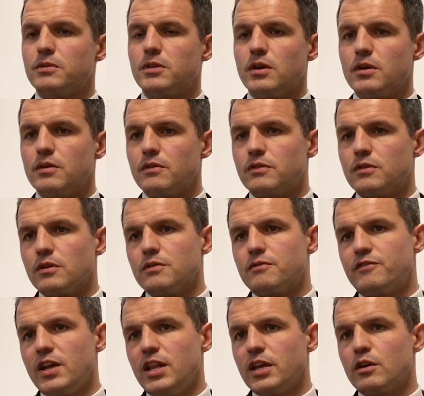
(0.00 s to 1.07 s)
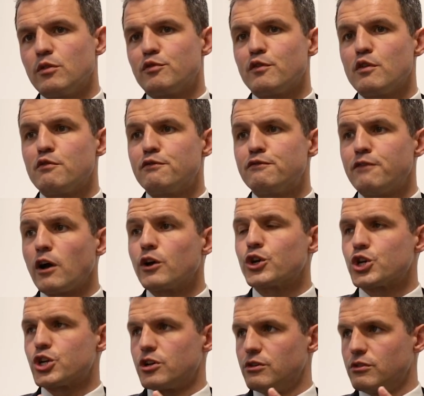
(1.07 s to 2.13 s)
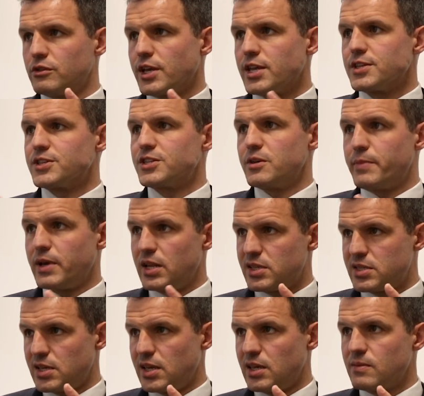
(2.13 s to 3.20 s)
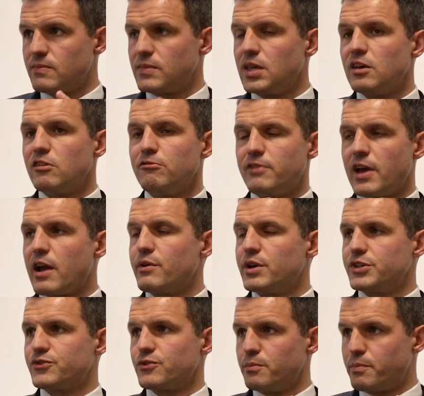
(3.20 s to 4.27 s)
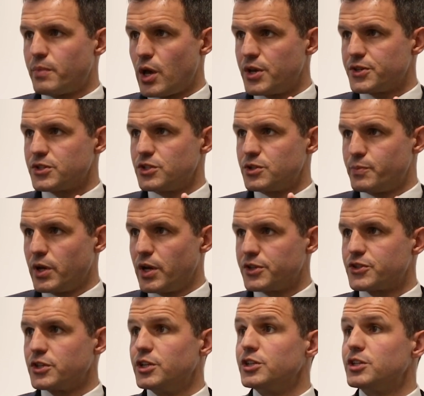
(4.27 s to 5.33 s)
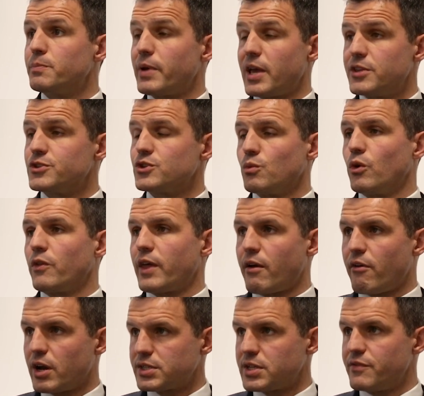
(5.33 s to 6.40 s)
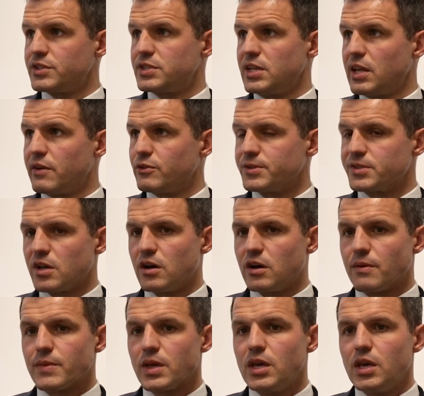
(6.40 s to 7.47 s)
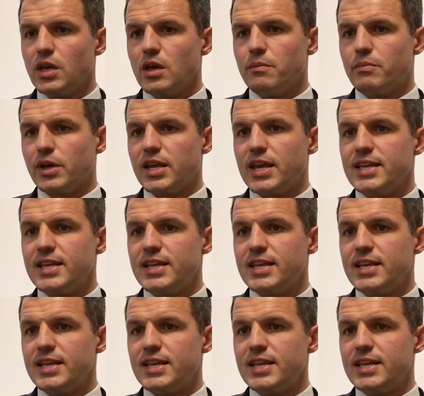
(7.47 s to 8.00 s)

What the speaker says: the feeling of functional instability varies from person to person and depends on what their activity levels are. But